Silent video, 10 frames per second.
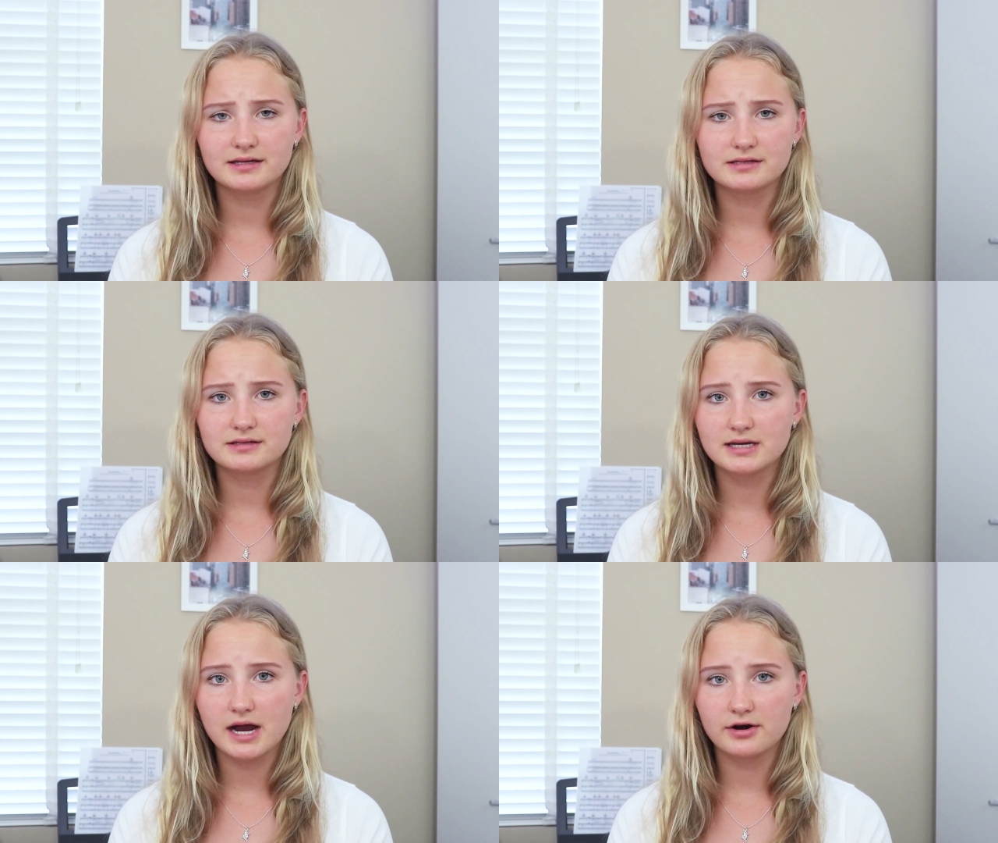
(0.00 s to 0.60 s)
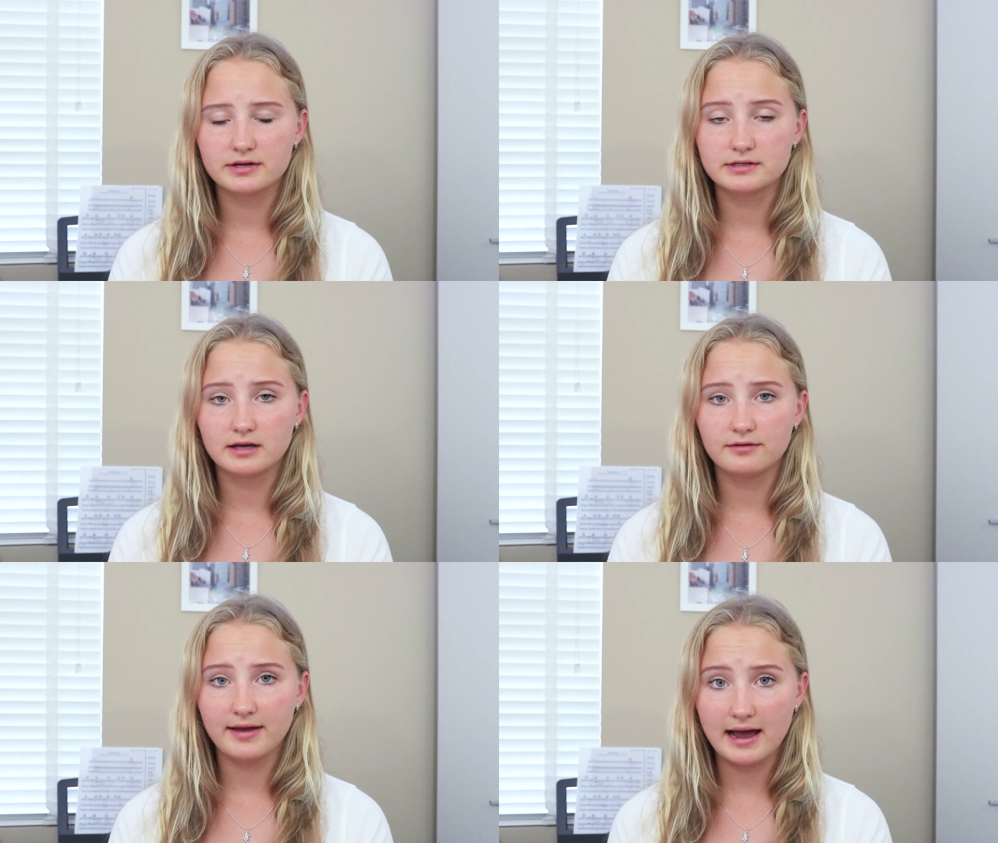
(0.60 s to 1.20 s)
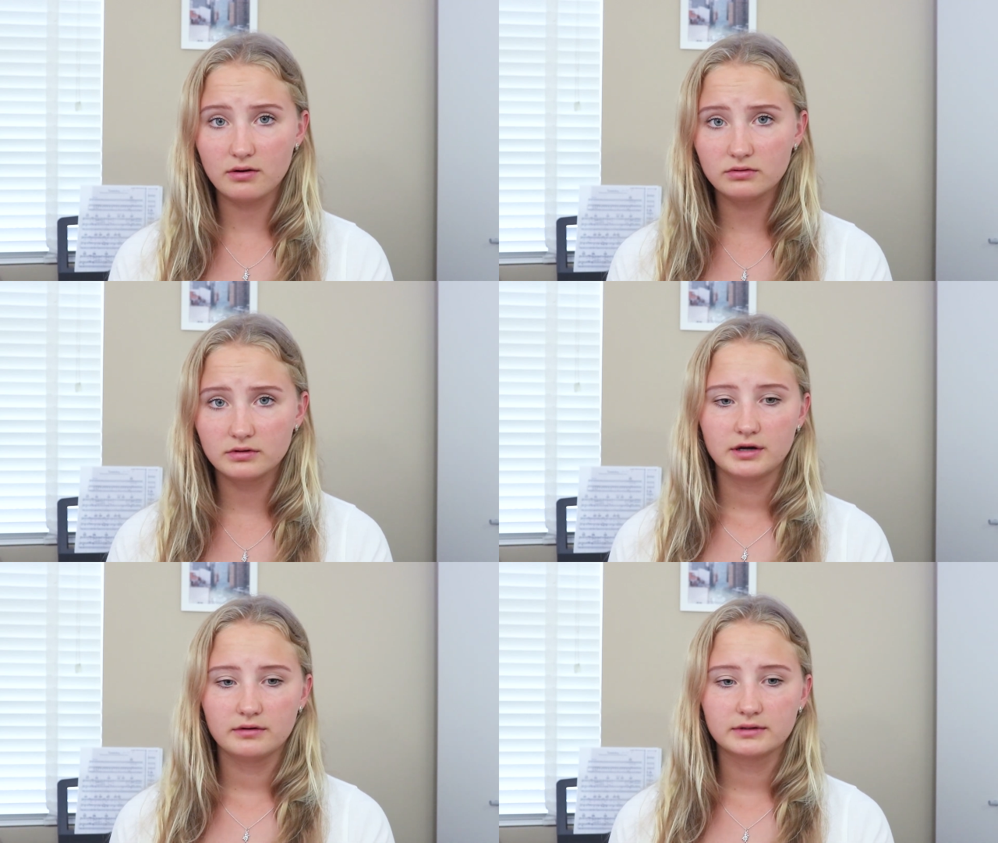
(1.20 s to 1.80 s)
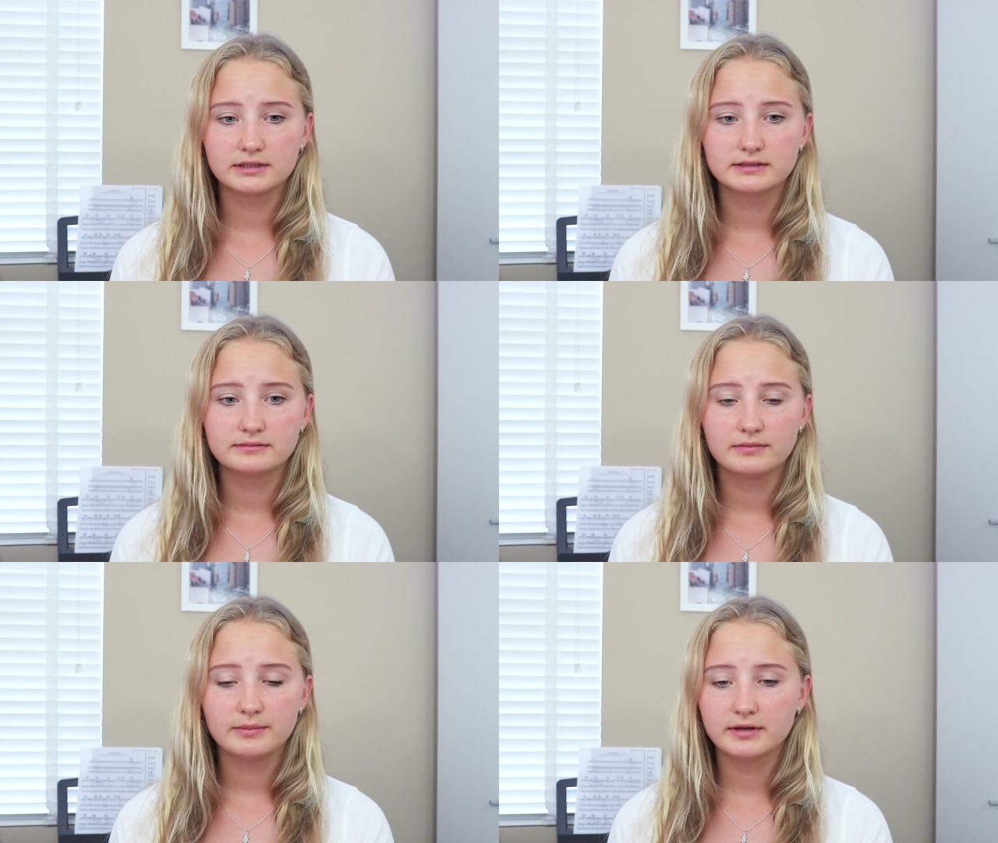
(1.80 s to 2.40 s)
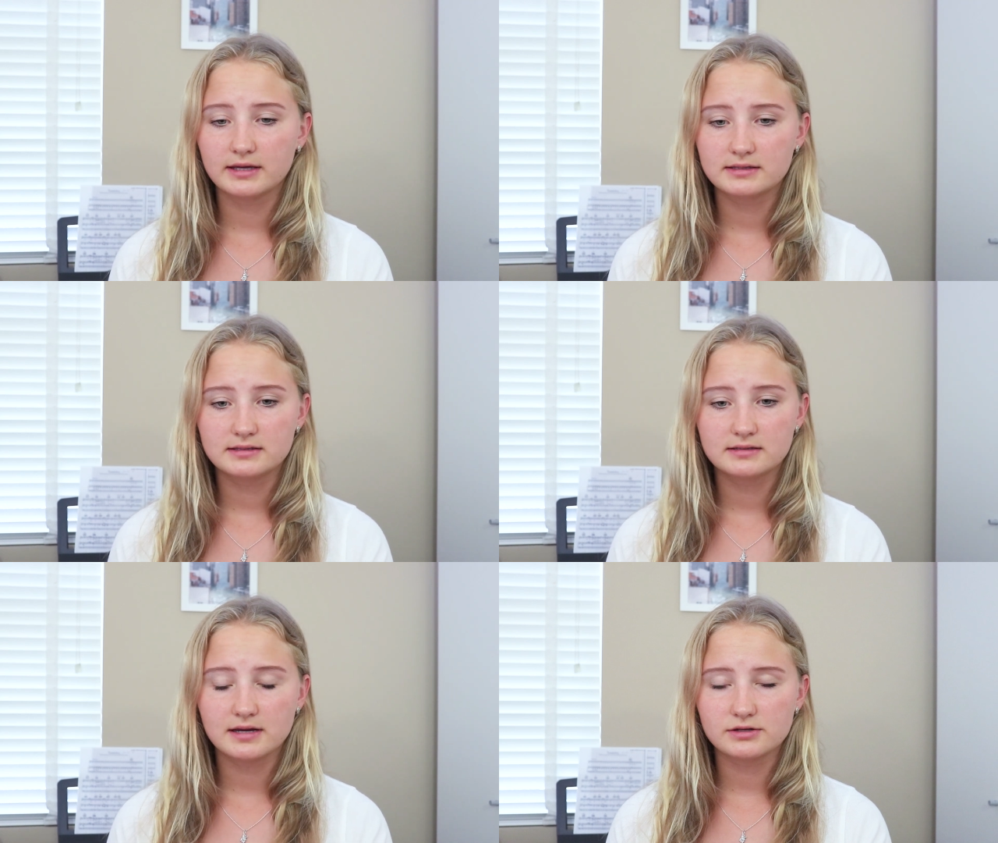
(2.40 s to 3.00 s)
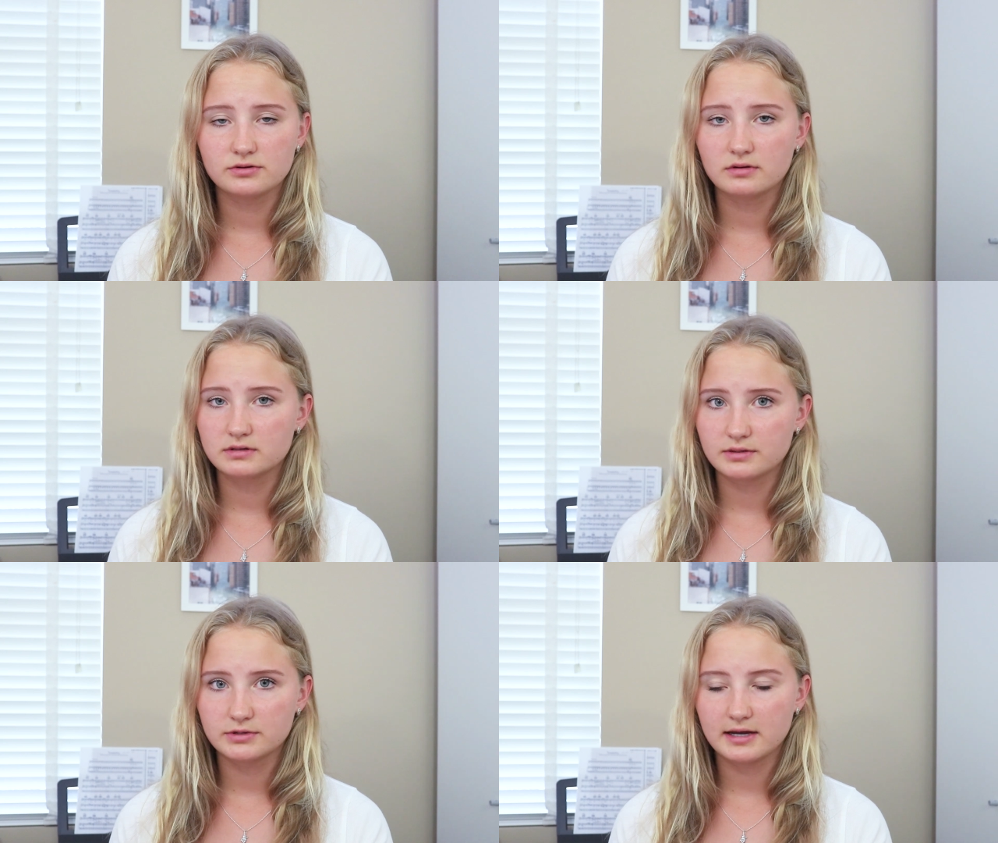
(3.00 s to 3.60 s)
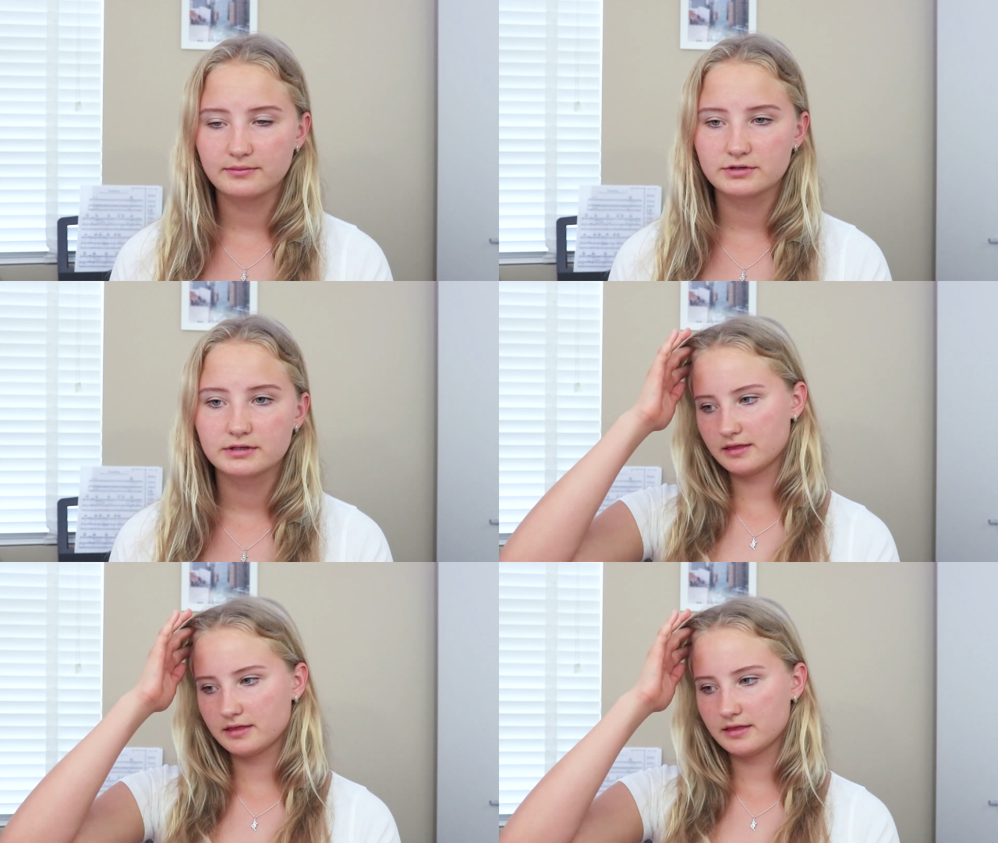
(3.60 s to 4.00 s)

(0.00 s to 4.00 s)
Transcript: doesn't tire himself out, you know, because maybe kids tend to do that sometimes.